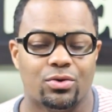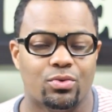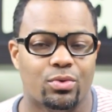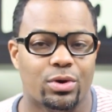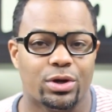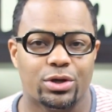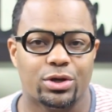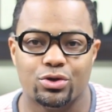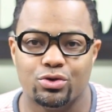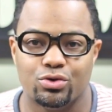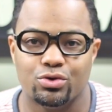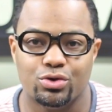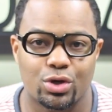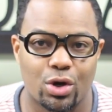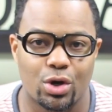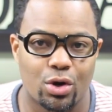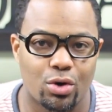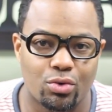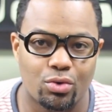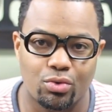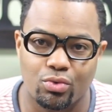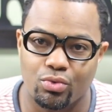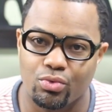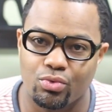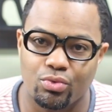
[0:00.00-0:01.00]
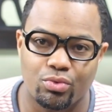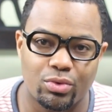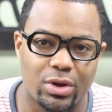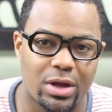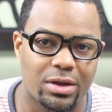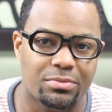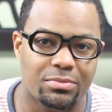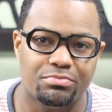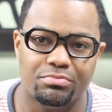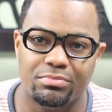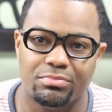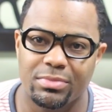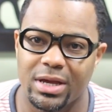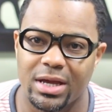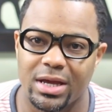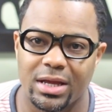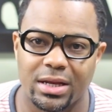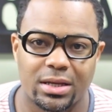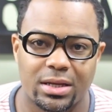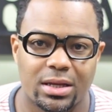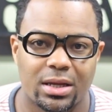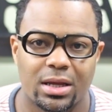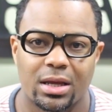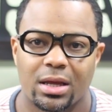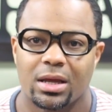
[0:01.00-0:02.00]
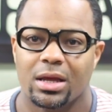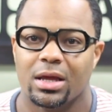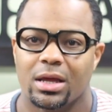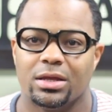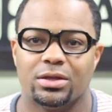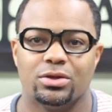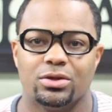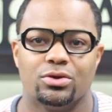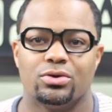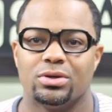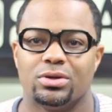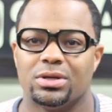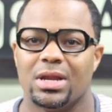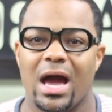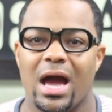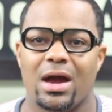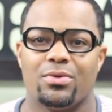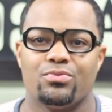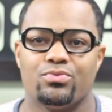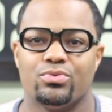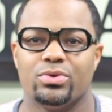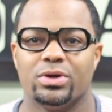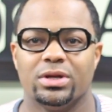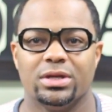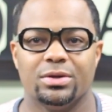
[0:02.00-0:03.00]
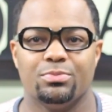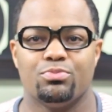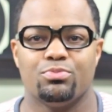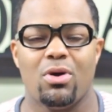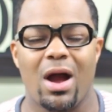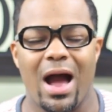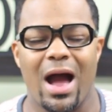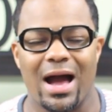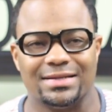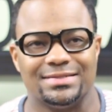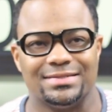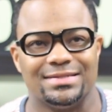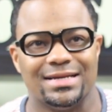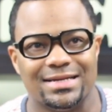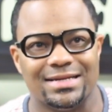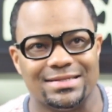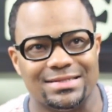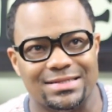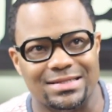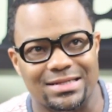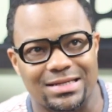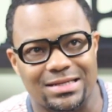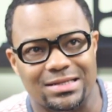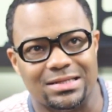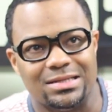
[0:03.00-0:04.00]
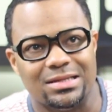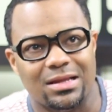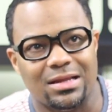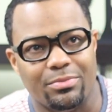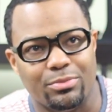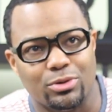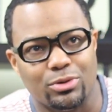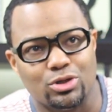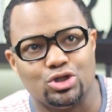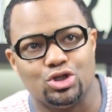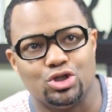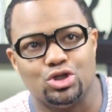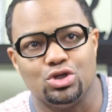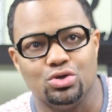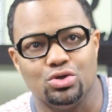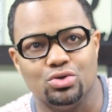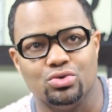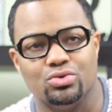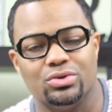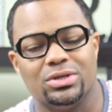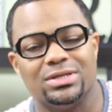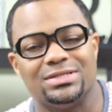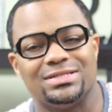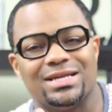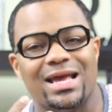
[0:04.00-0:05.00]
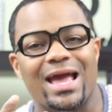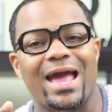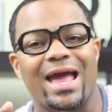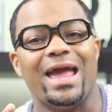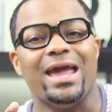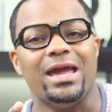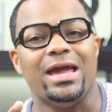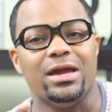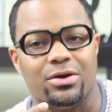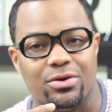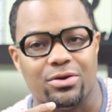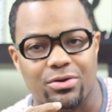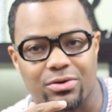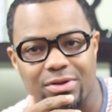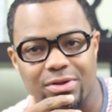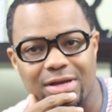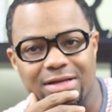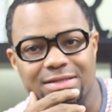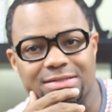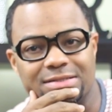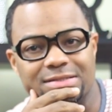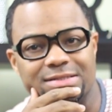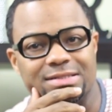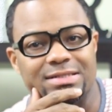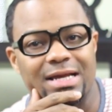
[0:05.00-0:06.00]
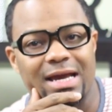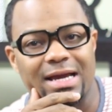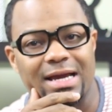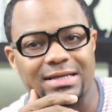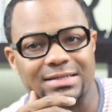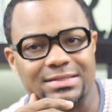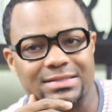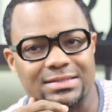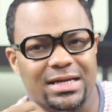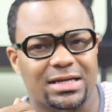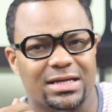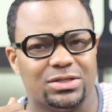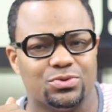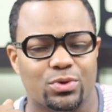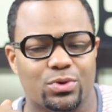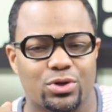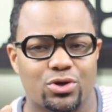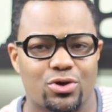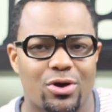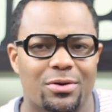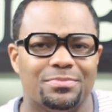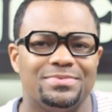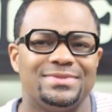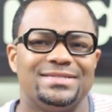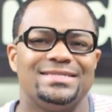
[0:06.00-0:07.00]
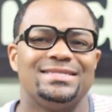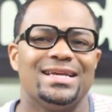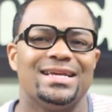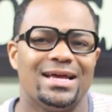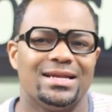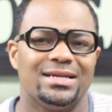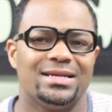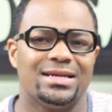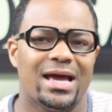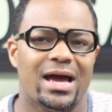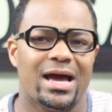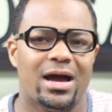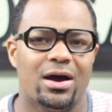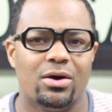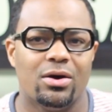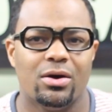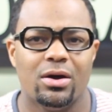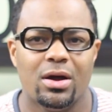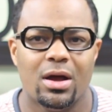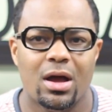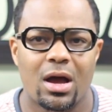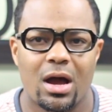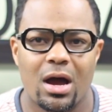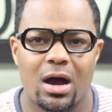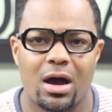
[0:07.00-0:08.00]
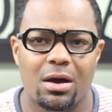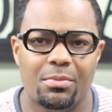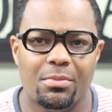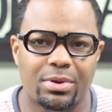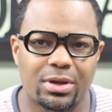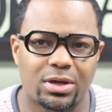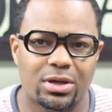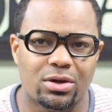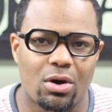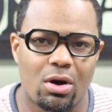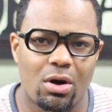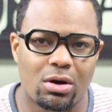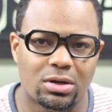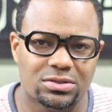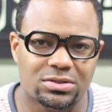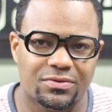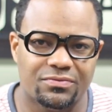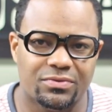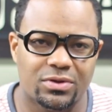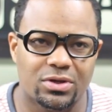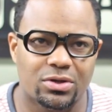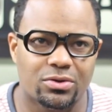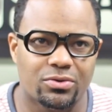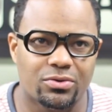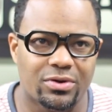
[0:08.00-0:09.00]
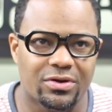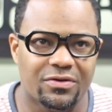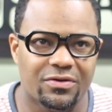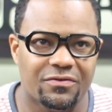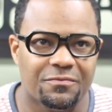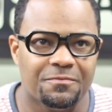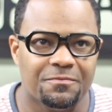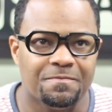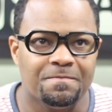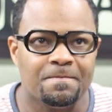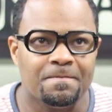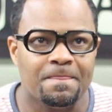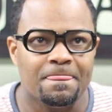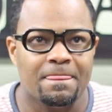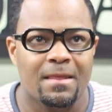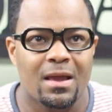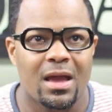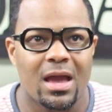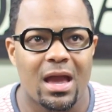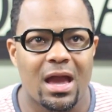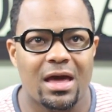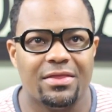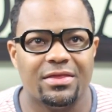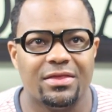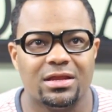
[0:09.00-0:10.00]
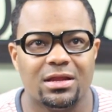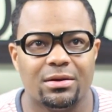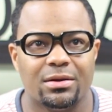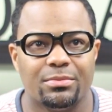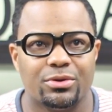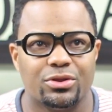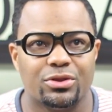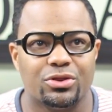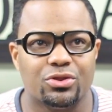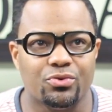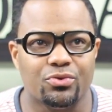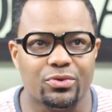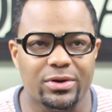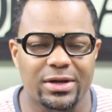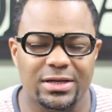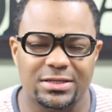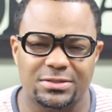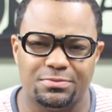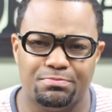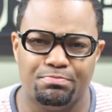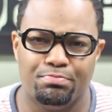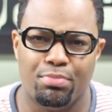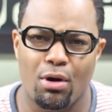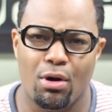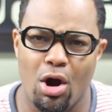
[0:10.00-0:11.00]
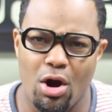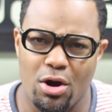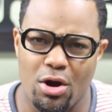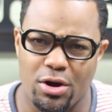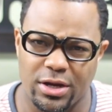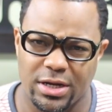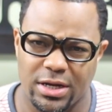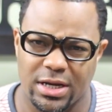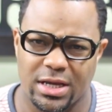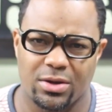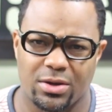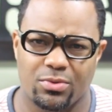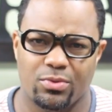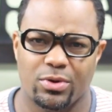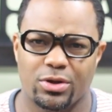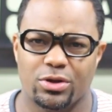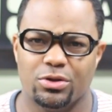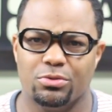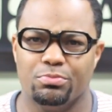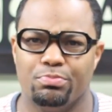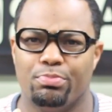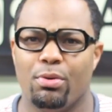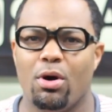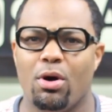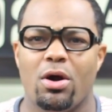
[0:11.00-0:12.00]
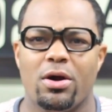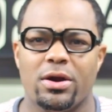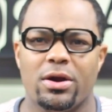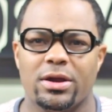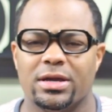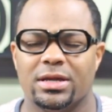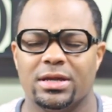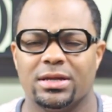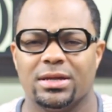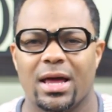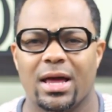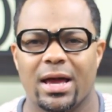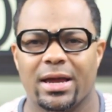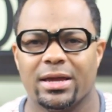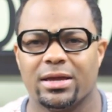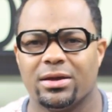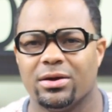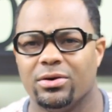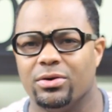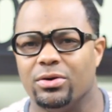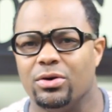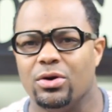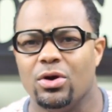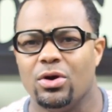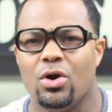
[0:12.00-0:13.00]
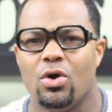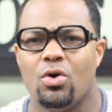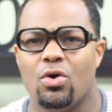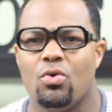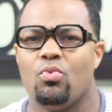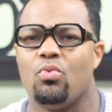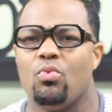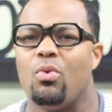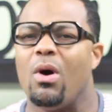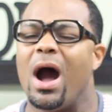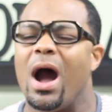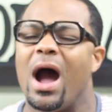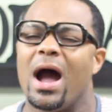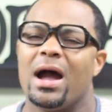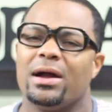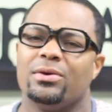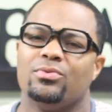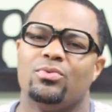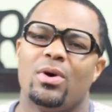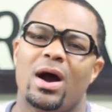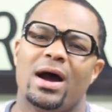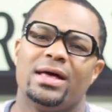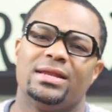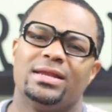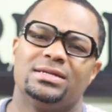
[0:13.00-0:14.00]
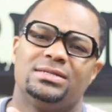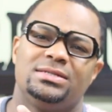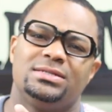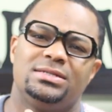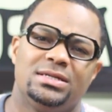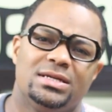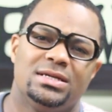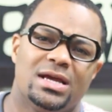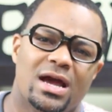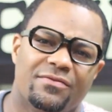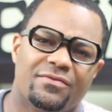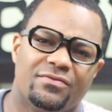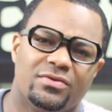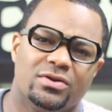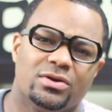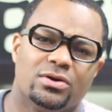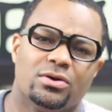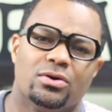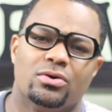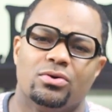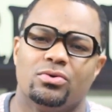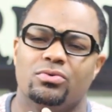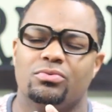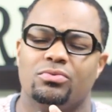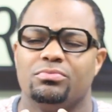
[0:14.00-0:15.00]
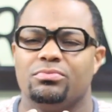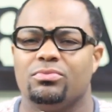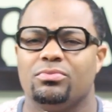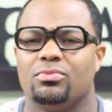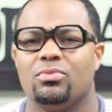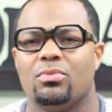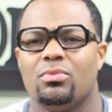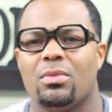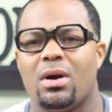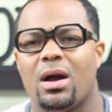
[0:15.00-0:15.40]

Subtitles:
where you don't admit and you're not really processing it. Number 2 is anger. That's the second stage, where you're upset now because of the grief. And then number 3 is bargaining, where you bargain, like, oh, why did she have to go?